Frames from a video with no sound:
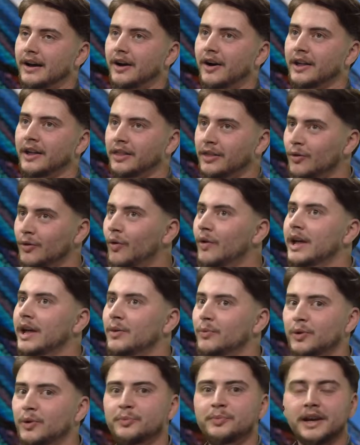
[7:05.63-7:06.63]
I thought
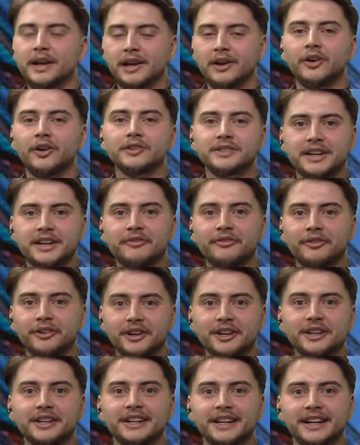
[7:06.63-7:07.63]
it would be a lot
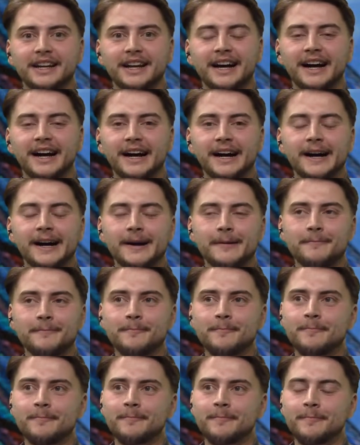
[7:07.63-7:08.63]
different.
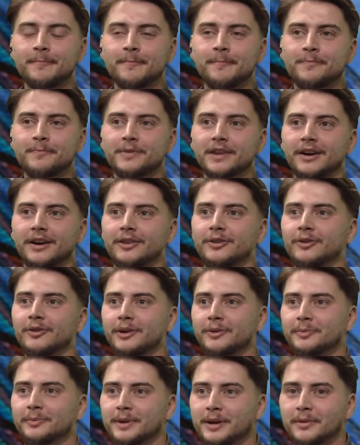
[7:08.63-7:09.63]
I thought
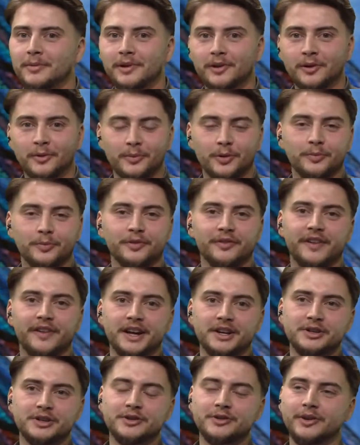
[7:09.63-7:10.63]
it would be a lot more
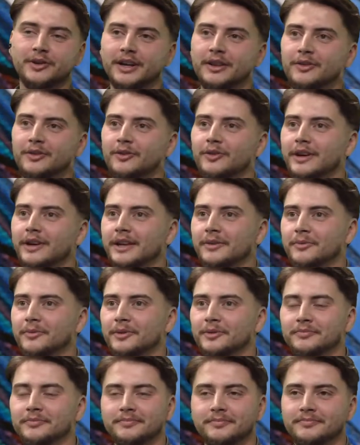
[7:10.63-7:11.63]
professional. I thought it
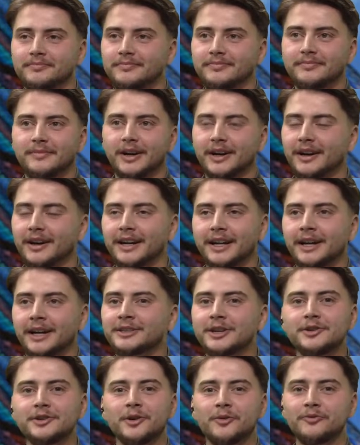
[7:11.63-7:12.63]
would. I
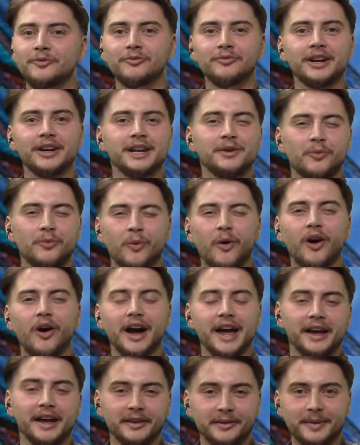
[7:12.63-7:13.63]
don't know really
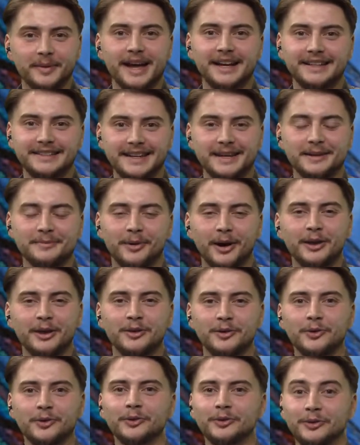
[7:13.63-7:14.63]
what I expected, but I
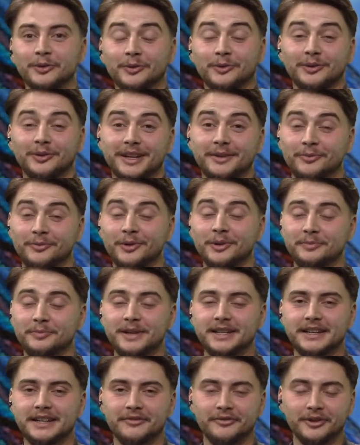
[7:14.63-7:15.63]
thought it would
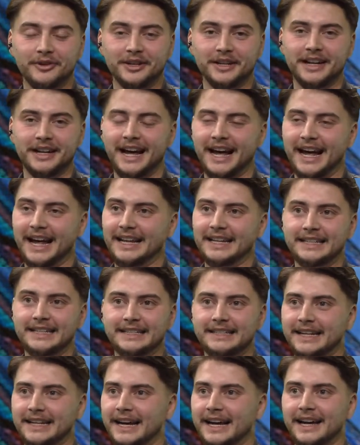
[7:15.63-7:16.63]
be different,
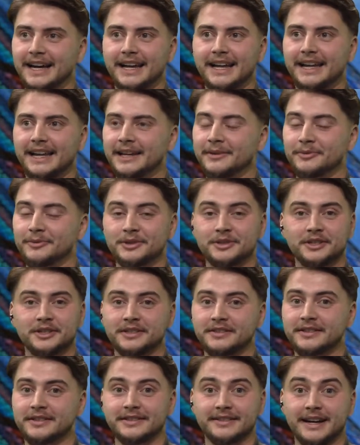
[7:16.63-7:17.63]
and it was
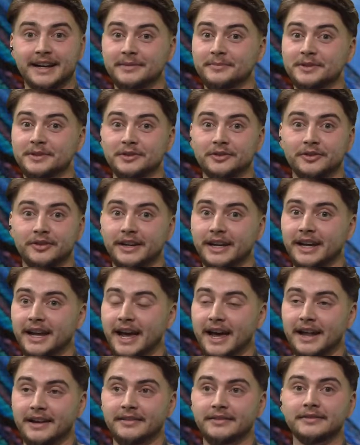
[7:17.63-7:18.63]
just the same story
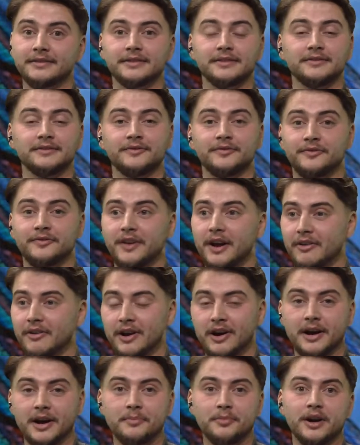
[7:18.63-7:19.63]
again. Very
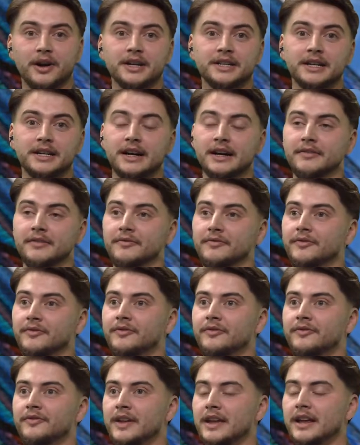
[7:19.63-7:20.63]
high pressure,
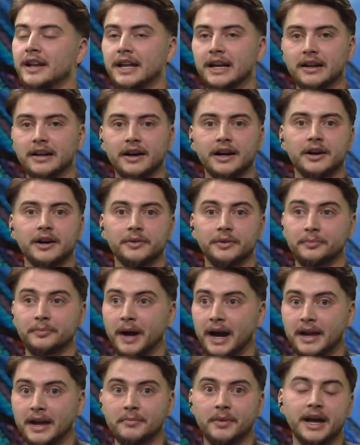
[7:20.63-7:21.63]
feeling like I was
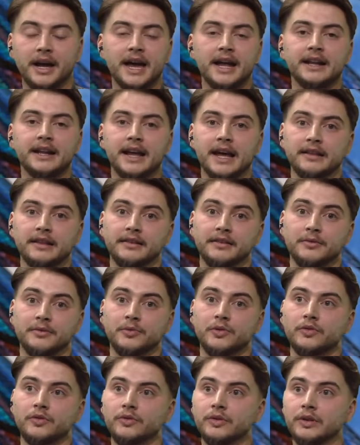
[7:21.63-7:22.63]
banging my head against the
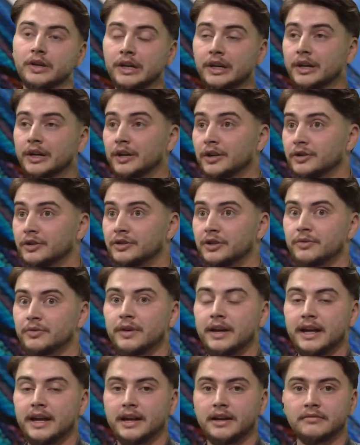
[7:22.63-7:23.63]
wall,
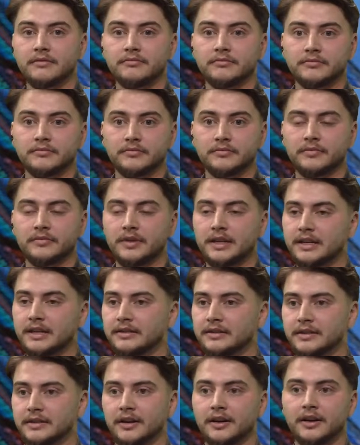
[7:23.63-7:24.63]
doing
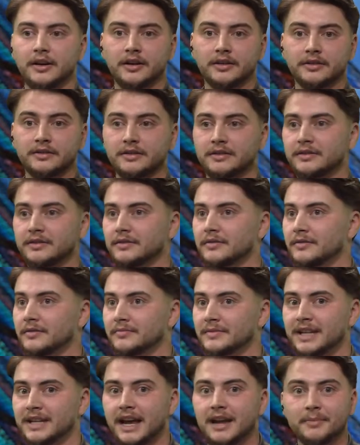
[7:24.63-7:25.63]
these tasks,
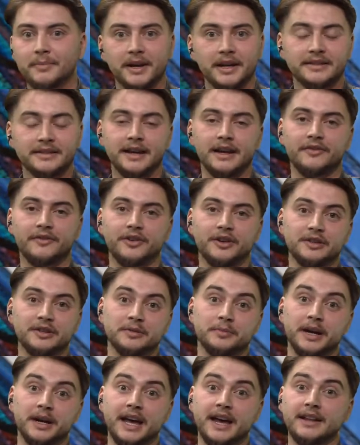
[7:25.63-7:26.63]
taping a telephone
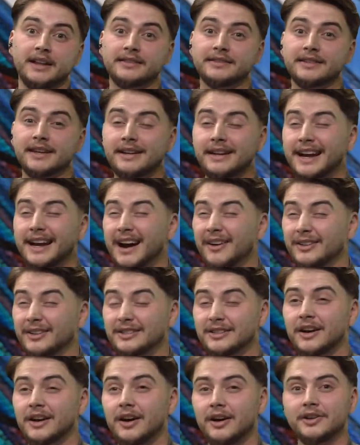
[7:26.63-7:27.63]
to my head, sending out a
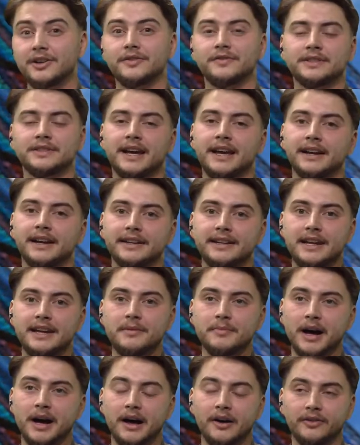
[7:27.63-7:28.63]
ton of tailored
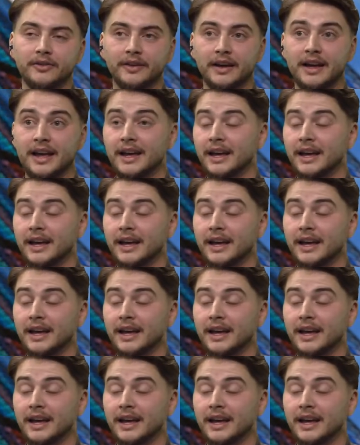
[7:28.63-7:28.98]
emails,